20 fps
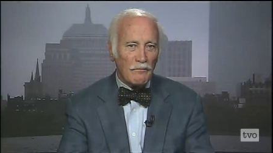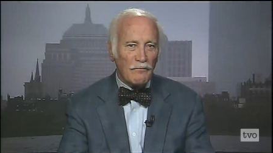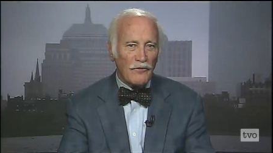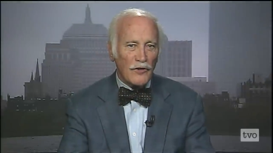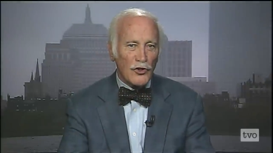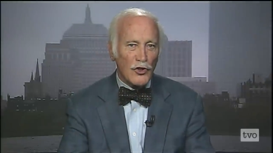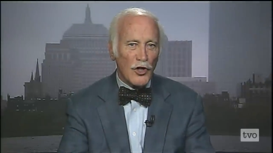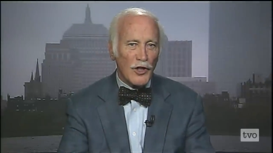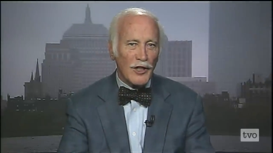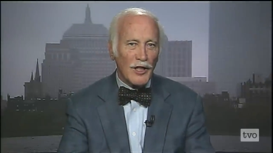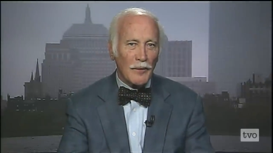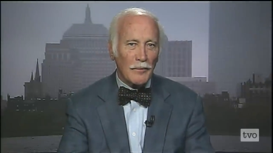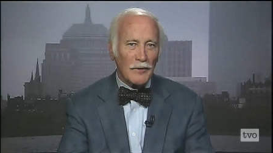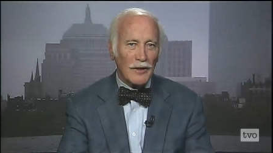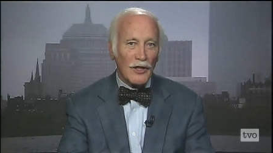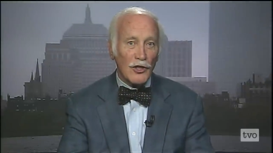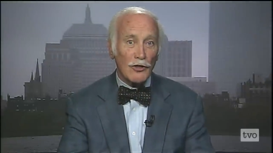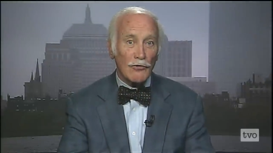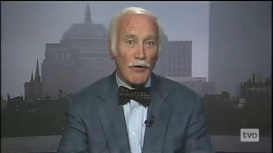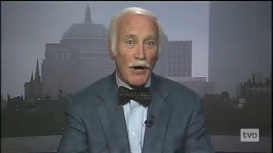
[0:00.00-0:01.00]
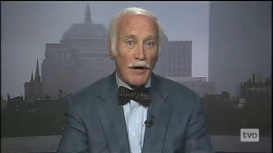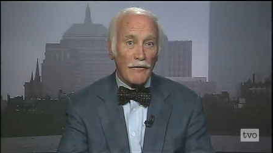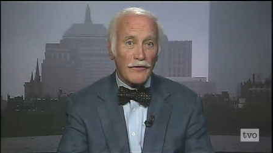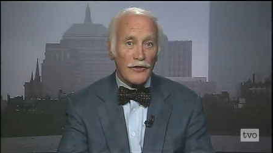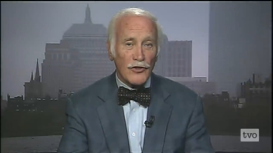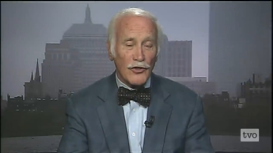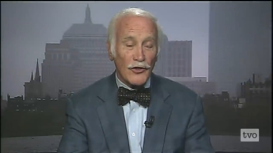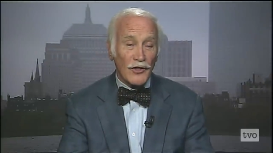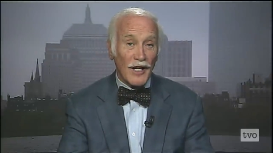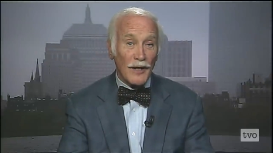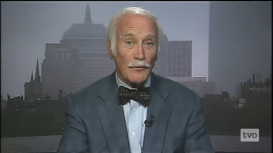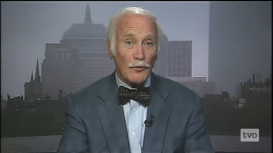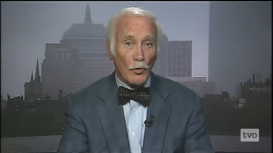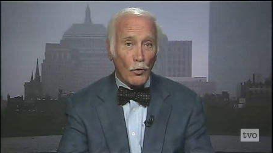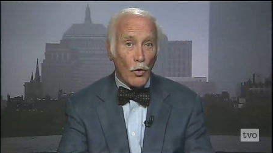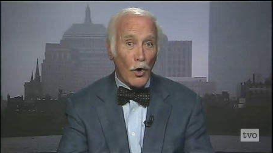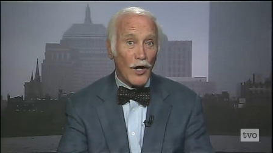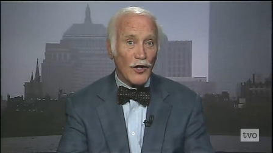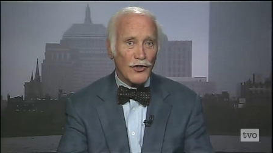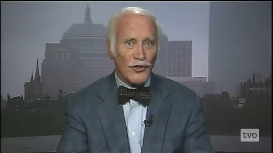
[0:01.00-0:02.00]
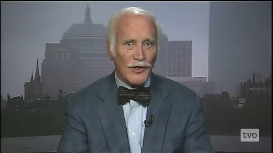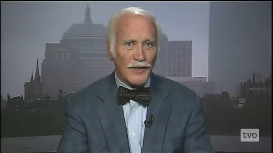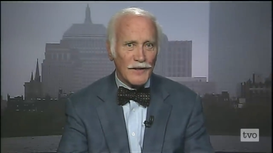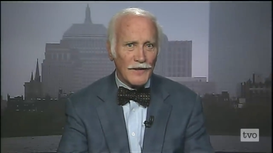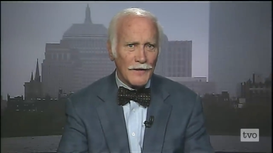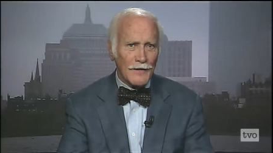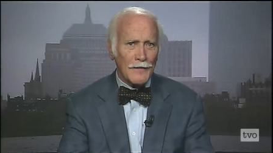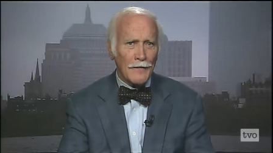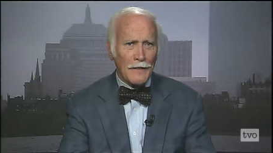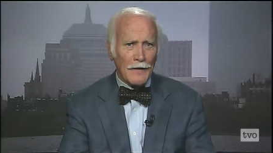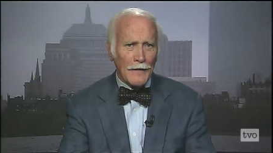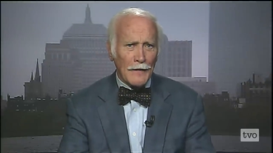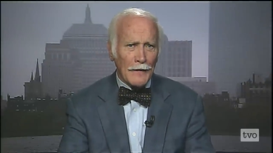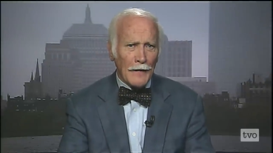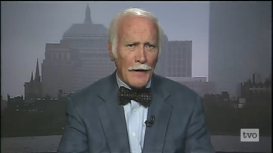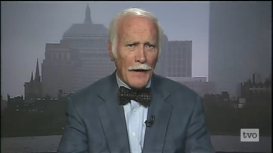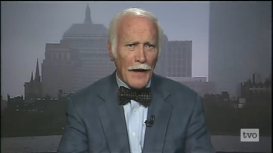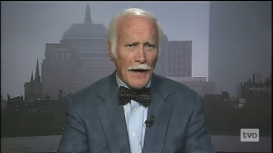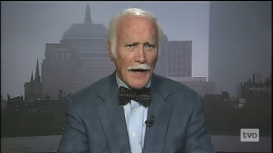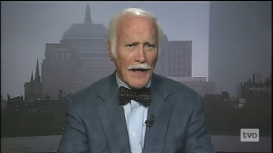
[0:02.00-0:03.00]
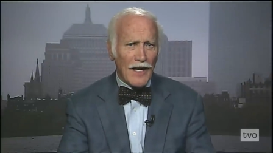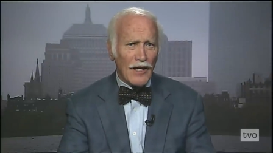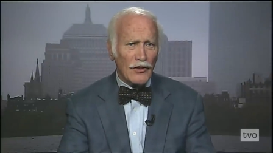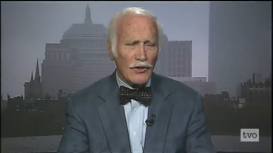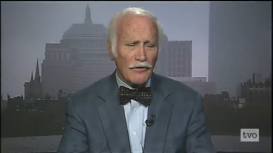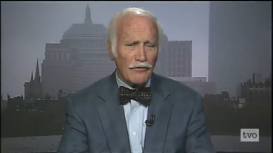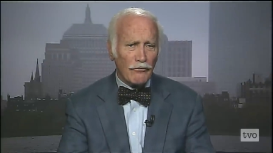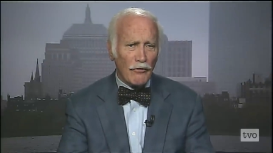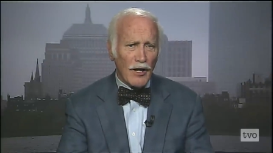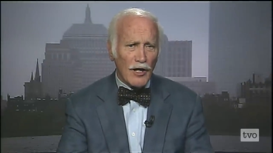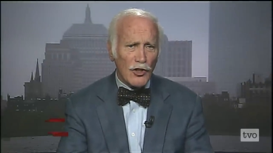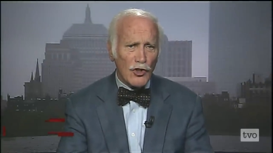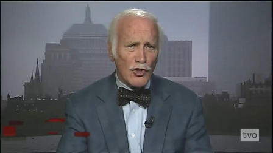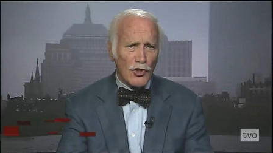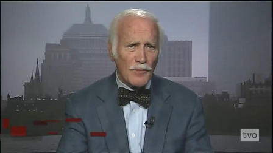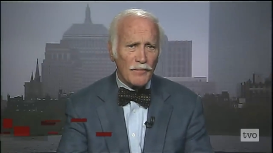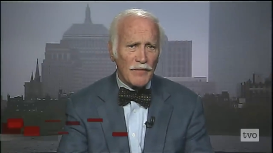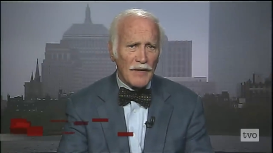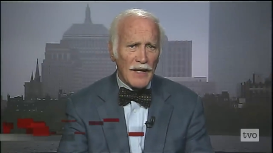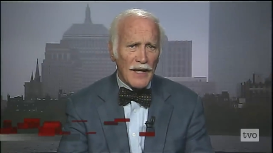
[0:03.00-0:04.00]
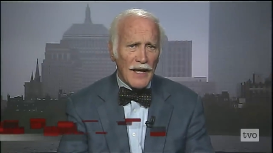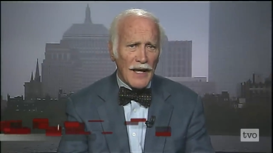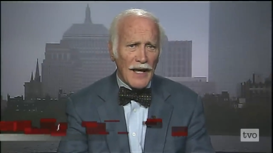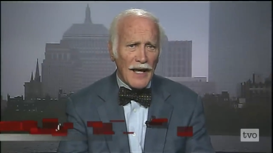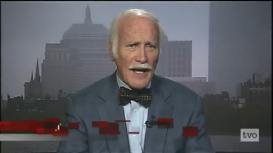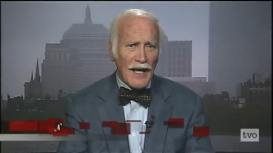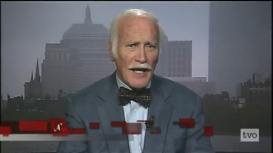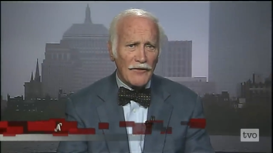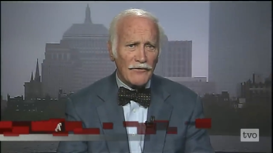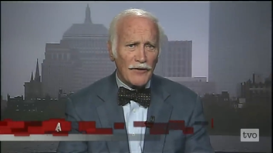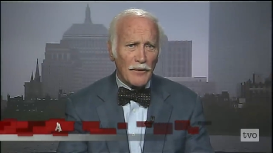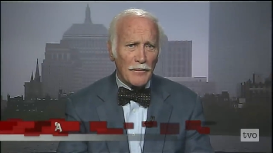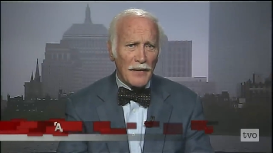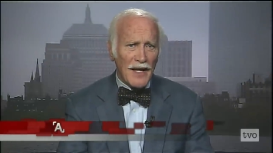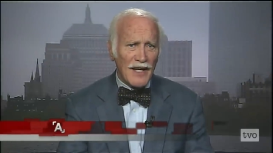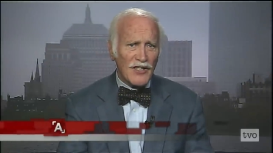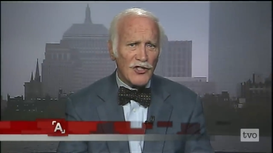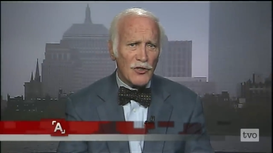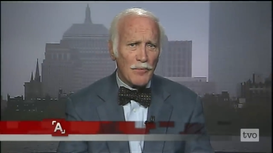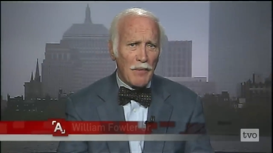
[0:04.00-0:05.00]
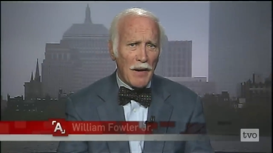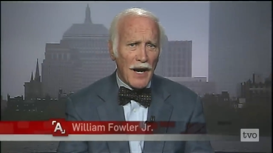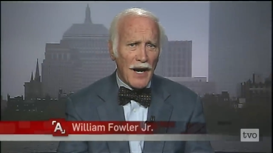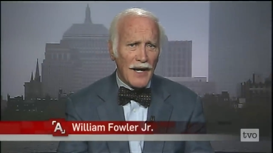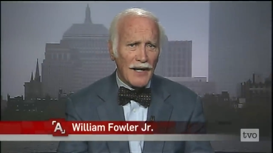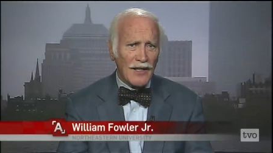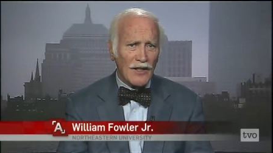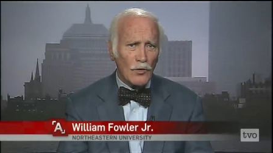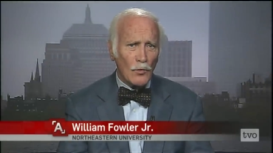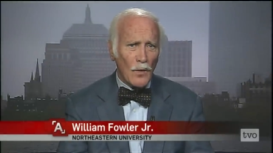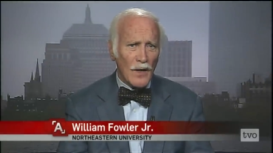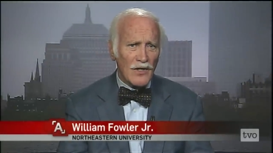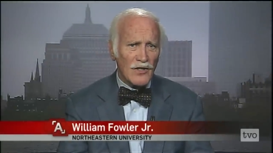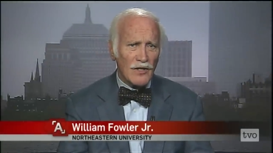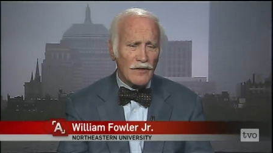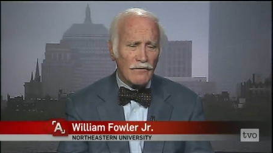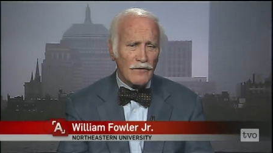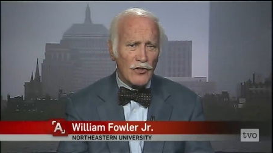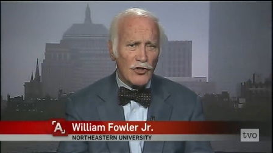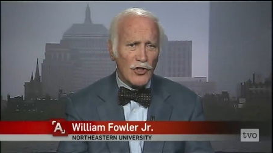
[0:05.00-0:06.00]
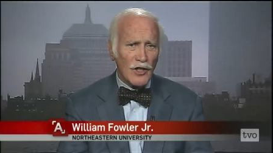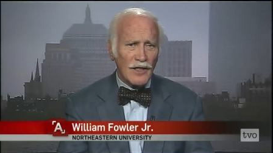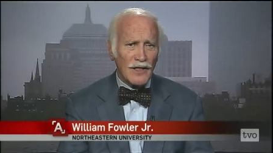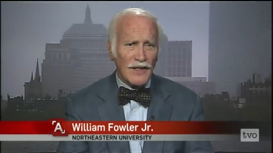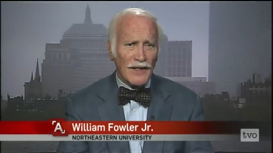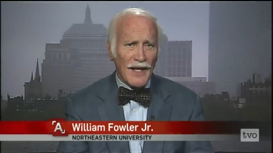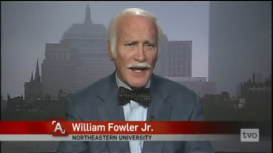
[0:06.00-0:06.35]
Virginia militia officer named Washington and the French. And from that spark in Western Virginia,